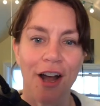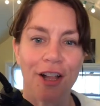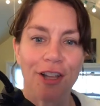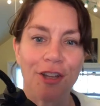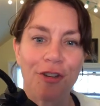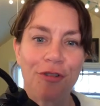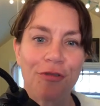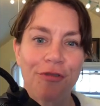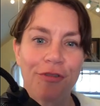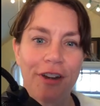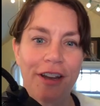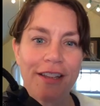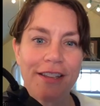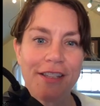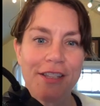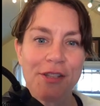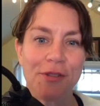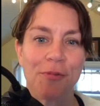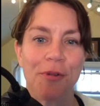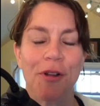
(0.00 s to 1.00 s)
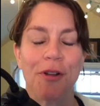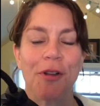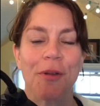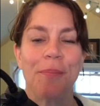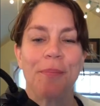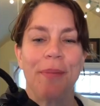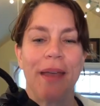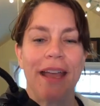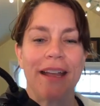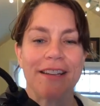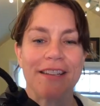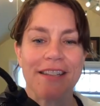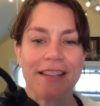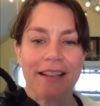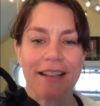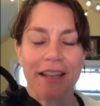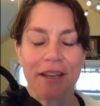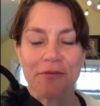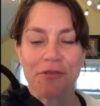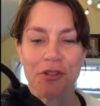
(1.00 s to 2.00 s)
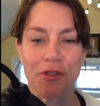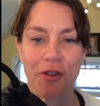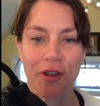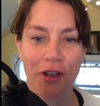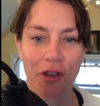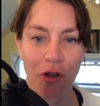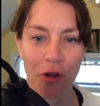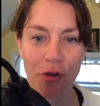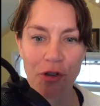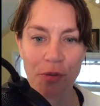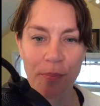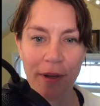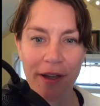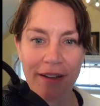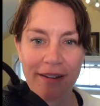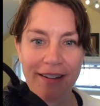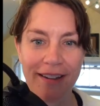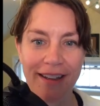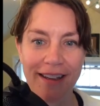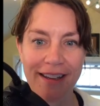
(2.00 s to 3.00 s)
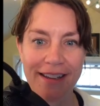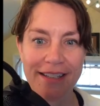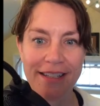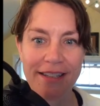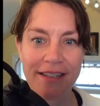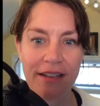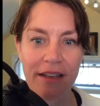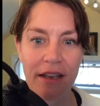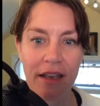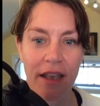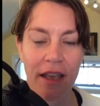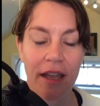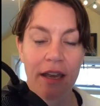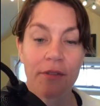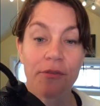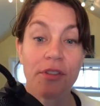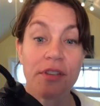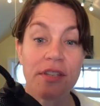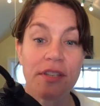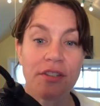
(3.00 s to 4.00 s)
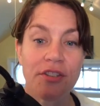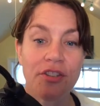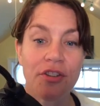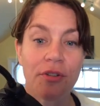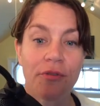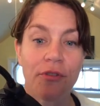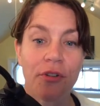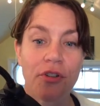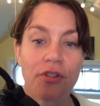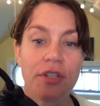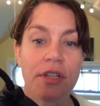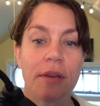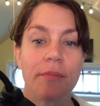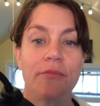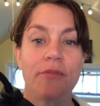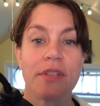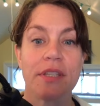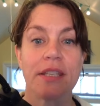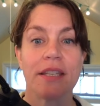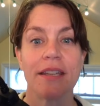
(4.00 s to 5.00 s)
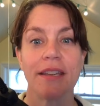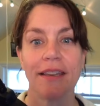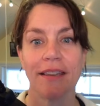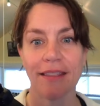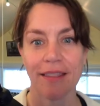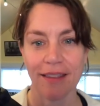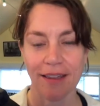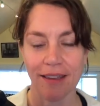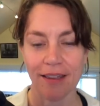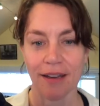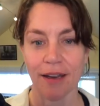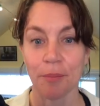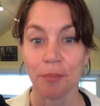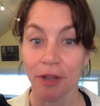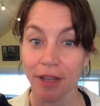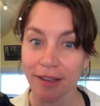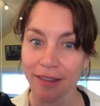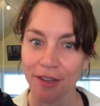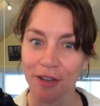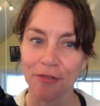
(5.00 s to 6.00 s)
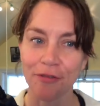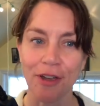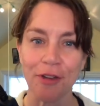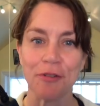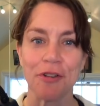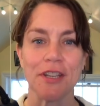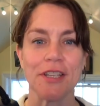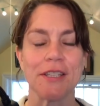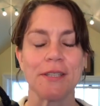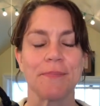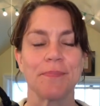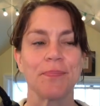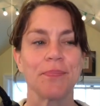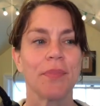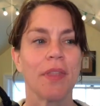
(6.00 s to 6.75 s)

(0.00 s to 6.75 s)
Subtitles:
Hello, friends. Welcome back to the Life Story Coach podcast. And if this is your first time visiting, then I'm glad that you found us.